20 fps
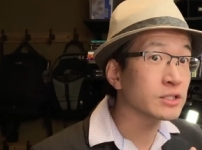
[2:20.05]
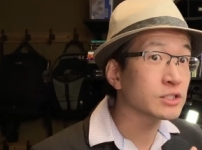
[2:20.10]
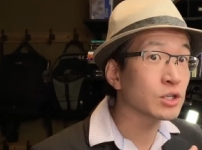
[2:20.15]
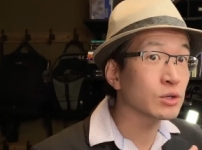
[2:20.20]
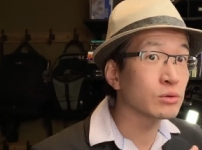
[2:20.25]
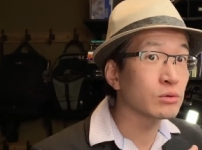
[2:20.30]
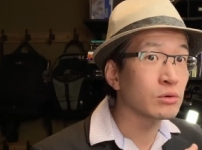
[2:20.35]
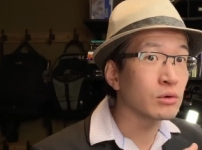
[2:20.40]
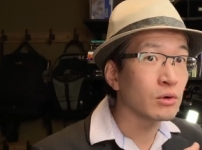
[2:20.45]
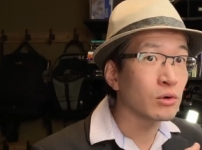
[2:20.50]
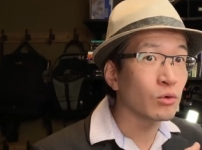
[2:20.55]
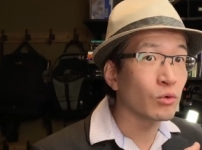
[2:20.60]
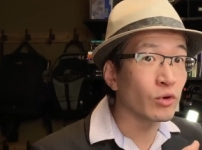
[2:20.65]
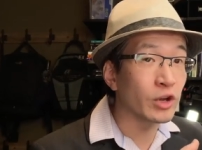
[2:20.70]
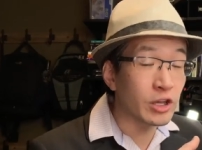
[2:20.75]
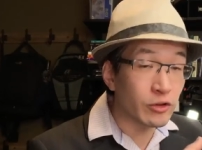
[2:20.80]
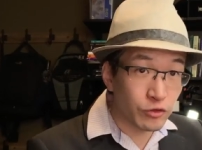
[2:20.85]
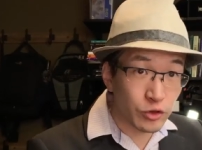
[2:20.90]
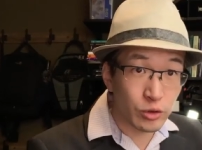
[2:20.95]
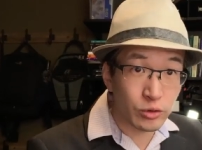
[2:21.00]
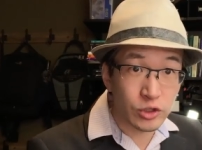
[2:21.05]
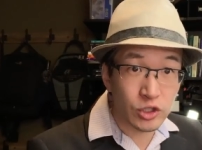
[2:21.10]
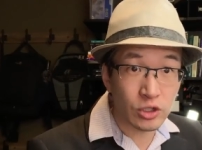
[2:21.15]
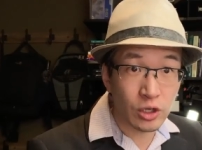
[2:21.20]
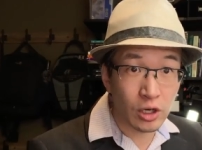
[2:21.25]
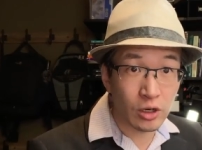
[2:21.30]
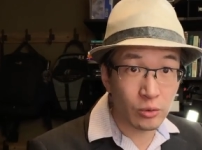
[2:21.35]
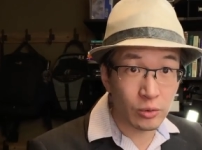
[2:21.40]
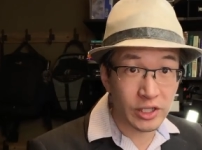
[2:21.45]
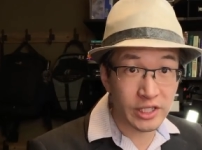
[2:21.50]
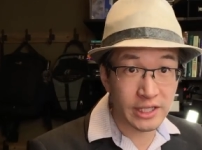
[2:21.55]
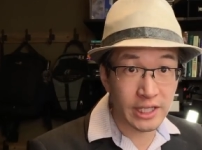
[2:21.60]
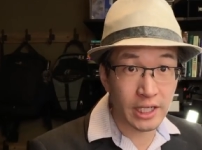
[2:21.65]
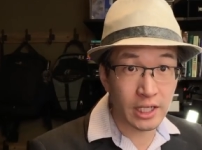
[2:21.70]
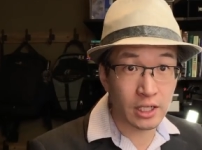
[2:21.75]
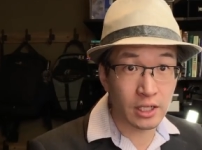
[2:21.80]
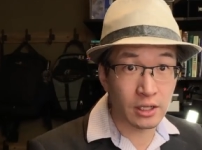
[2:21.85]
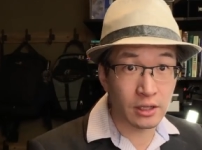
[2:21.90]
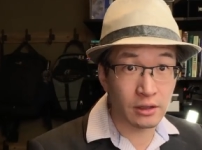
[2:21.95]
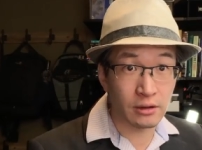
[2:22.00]
So, if you start with
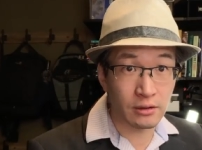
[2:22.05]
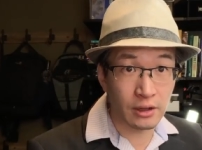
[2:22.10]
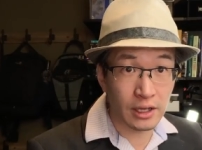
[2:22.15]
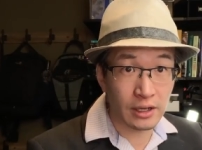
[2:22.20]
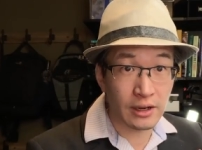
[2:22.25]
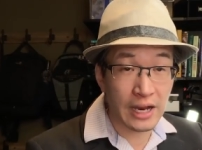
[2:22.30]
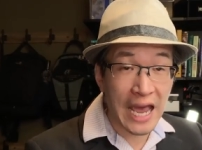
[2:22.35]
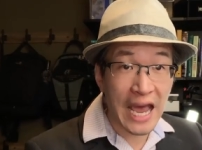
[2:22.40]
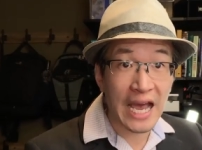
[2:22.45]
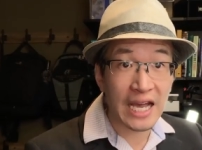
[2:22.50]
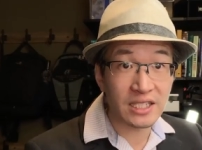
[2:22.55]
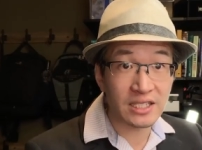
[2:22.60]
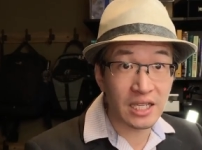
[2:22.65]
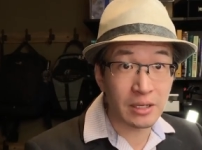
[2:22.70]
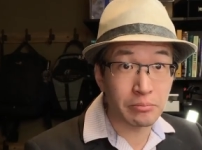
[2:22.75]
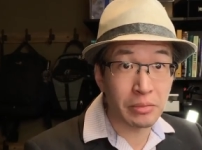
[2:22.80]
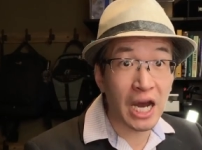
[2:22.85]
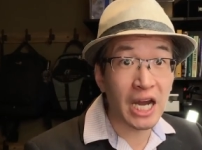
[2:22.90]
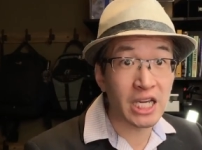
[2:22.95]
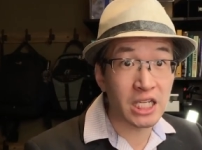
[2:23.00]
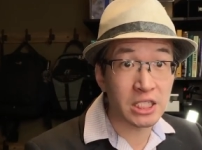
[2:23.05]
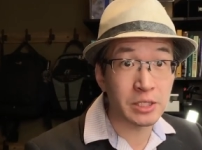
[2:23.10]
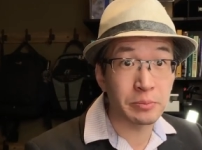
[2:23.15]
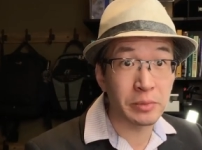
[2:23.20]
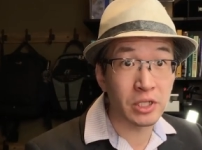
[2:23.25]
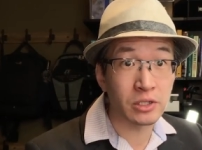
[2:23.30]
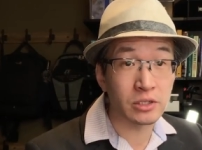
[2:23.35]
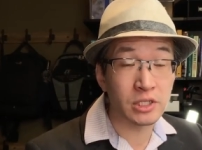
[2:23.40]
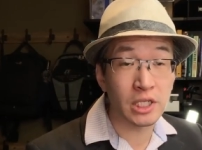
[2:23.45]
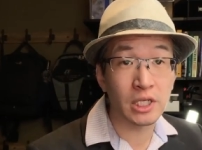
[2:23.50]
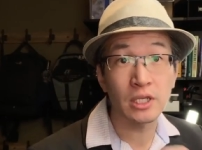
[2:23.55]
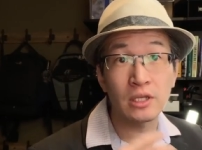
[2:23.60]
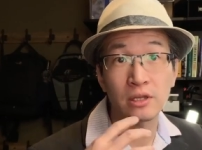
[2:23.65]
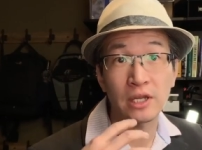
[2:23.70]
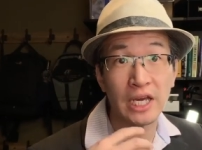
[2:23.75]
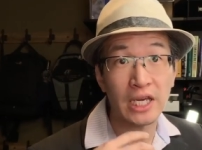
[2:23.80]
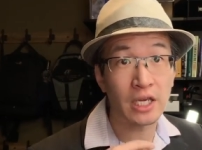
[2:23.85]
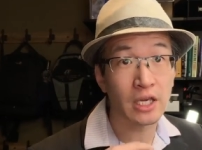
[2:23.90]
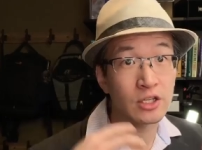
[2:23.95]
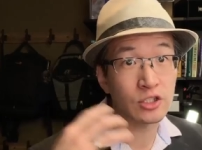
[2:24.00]
data that has the bias built in,
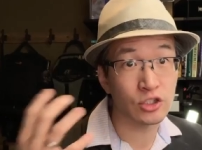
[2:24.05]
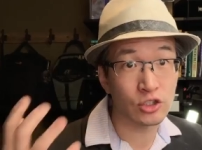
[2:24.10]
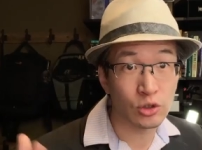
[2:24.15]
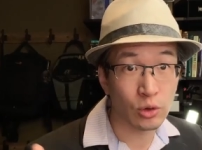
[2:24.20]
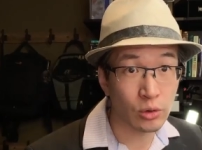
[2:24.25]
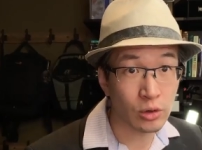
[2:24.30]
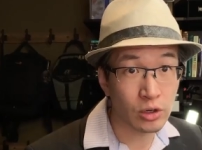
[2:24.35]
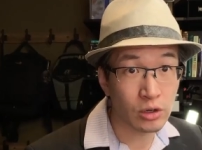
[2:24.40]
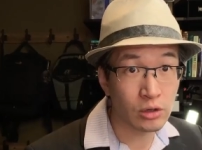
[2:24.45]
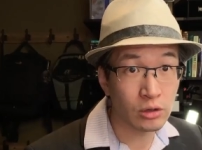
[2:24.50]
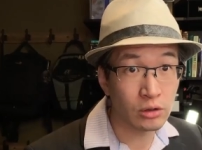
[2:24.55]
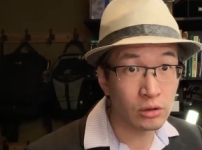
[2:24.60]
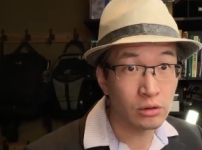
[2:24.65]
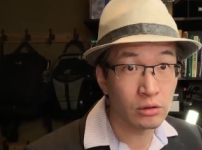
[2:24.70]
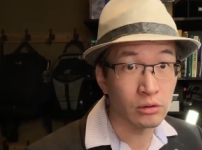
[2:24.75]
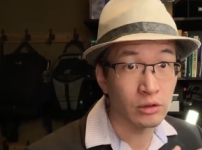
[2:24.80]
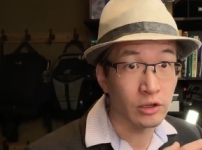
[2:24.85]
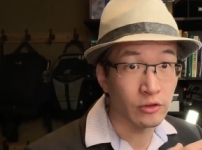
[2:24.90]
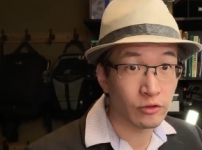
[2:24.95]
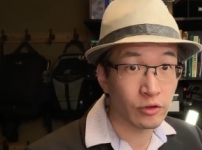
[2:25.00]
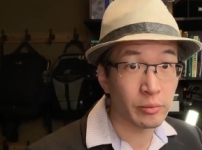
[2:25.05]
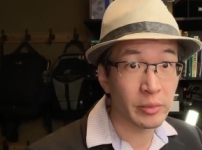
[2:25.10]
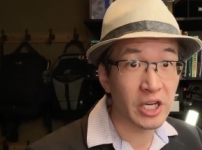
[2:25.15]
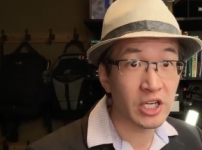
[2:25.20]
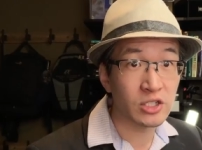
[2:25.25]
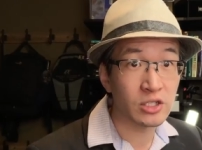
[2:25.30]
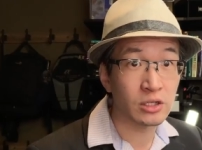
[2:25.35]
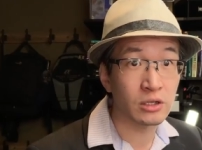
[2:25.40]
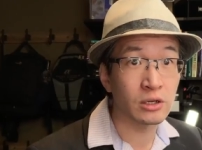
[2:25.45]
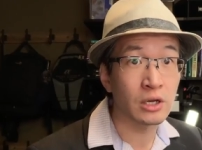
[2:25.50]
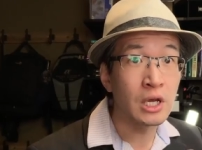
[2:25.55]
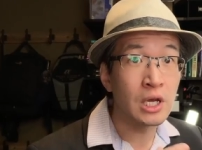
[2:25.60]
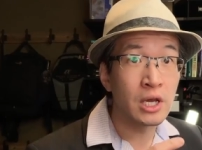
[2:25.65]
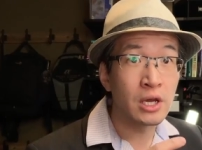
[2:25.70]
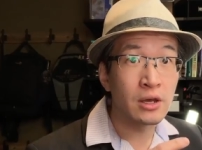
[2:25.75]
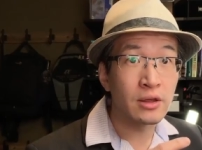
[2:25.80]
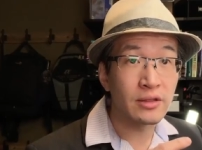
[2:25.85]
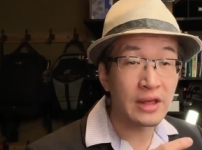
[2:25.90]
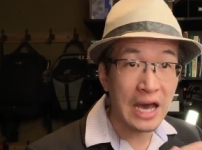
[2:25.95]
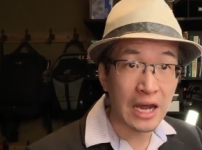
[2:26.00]
like historical information,
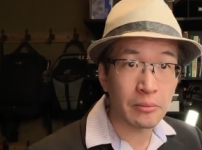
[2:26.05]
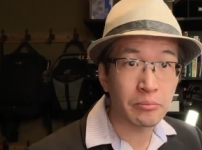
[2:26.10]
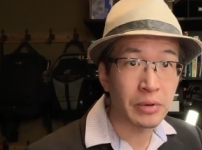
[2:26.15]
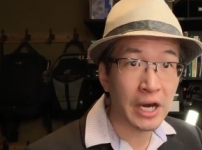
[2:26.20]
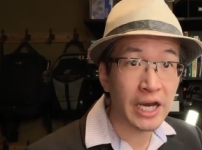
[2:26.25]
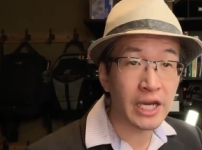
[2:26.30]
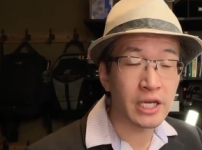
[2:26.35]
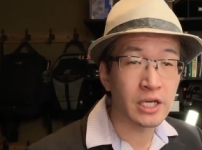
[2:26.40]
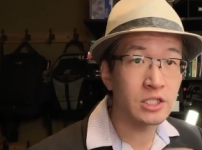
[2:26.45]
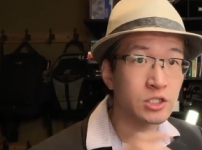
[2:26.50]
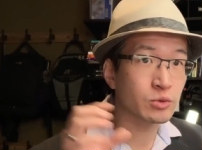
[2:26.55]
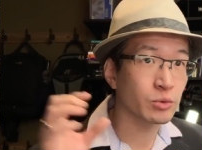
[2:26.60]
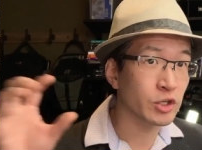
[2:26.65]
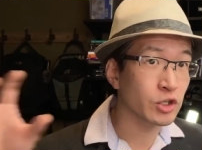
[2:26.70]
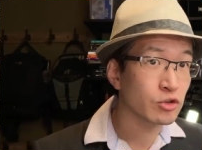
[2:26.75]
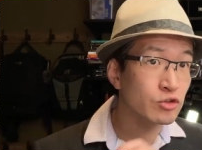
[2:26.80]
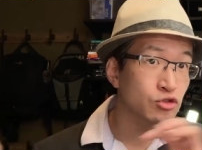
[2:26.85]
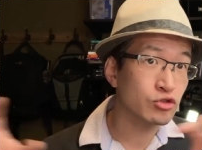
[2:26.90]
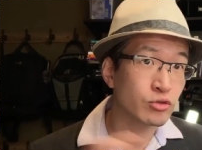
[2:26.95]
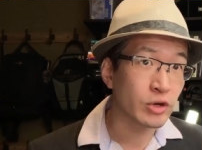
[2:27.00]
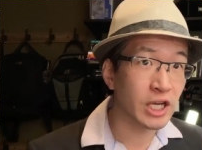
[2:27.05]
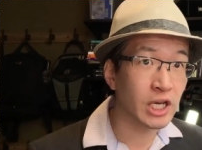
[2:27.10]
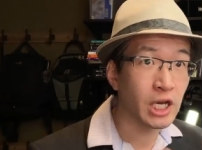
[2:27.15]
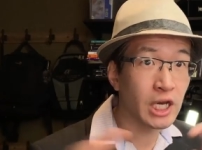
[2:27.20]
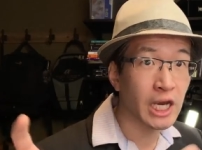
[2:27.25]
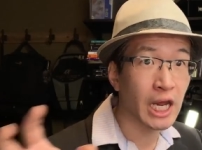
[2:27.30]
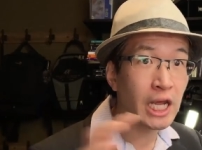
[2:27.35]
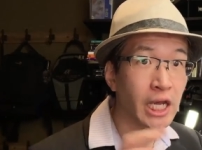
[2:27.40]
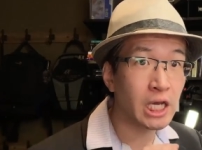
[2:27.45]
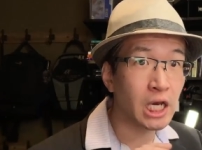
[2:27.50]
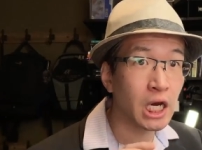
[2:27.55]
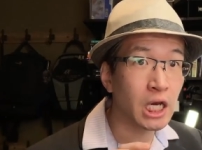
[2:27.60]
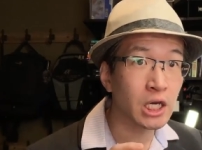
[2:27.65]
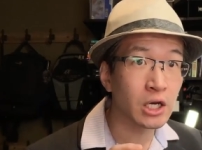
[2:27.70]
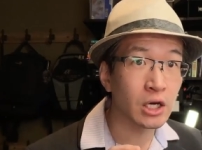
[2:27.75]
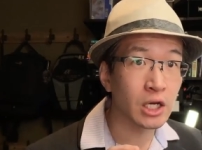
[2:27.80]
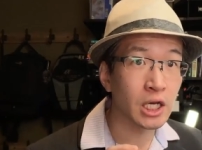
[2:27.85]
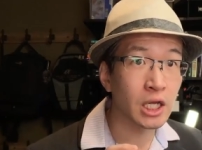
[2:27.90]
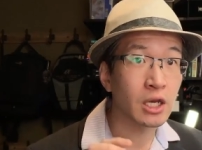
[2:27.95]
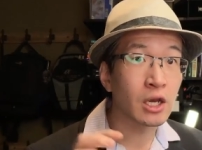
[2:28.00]
that bias, when you train an AI
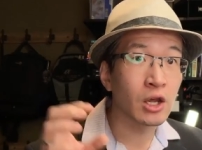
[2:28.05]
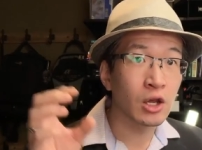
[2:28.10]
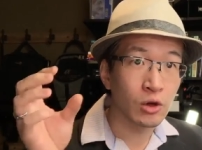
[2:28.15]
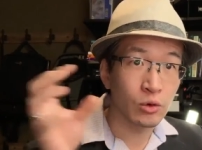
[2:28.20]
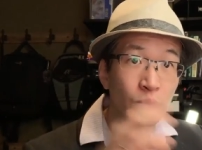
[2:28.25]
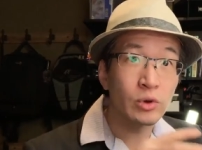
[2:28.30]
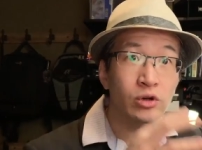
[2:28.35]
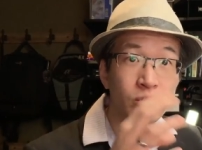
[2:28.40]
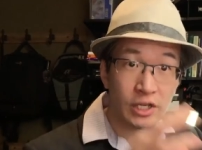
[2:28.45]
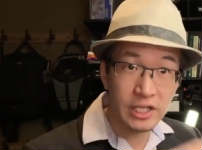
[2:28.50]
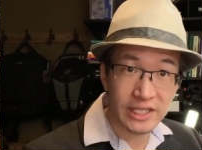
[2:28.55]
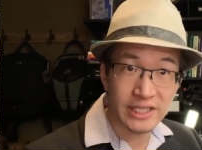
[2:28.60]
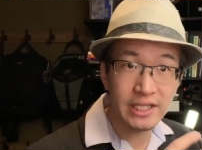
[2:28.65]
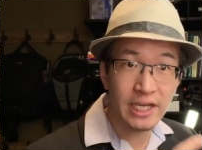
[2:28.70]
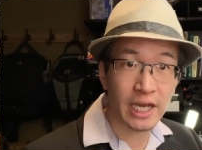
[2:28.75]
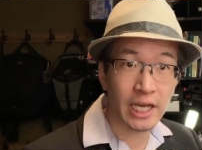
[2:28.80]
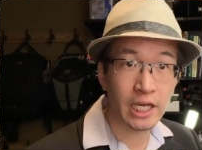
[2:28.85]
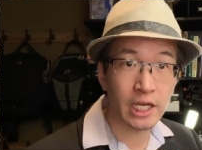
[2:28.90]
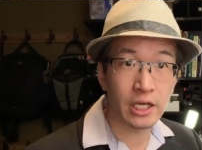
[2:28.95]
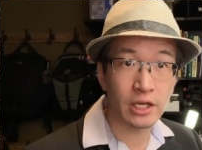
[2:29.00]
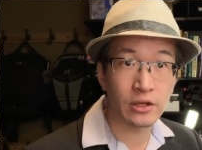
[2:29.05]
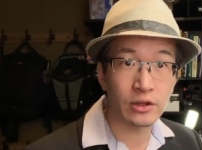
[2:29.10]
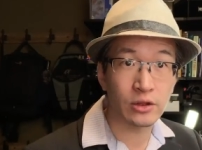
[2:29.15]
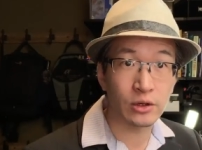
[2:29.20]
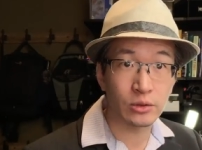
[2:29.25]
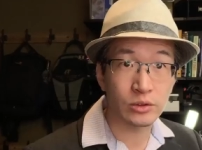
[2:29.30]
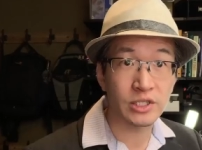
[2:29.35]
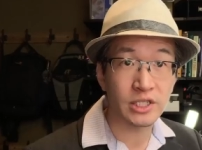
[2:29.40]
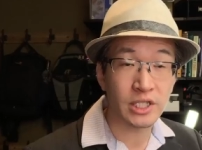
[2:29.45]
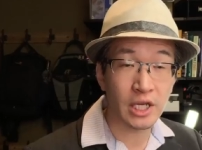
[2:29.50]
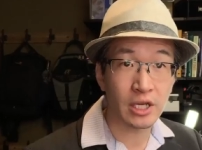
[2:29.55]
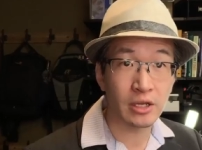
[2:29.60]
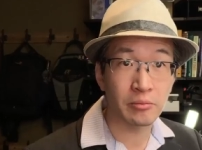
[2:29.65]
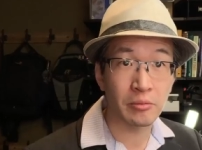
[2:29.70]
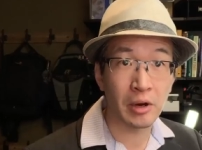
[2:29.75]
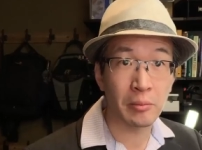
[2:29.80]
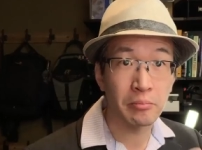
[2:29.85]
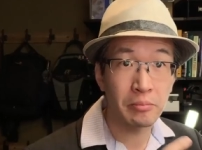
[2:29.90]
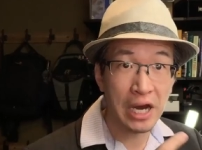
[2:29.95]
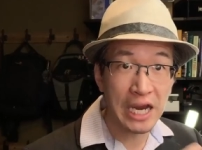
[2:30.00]
on it, will contain those same
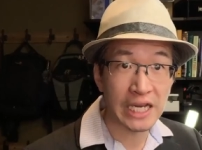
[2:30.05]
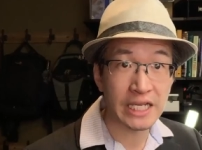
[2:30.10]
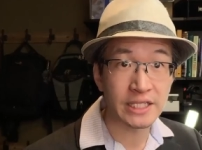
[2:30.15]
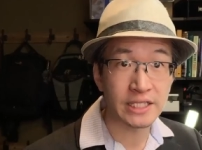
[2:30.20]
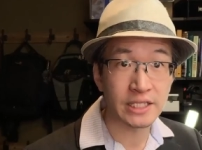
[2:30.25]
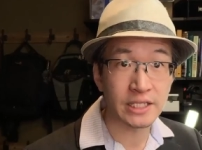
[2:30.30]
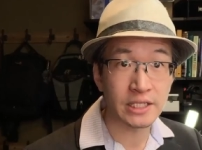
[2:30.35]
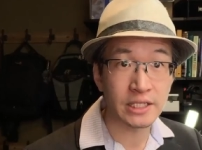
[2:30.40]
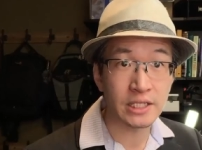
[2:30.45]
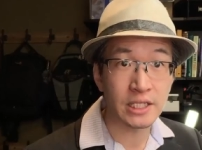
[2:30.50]
biases.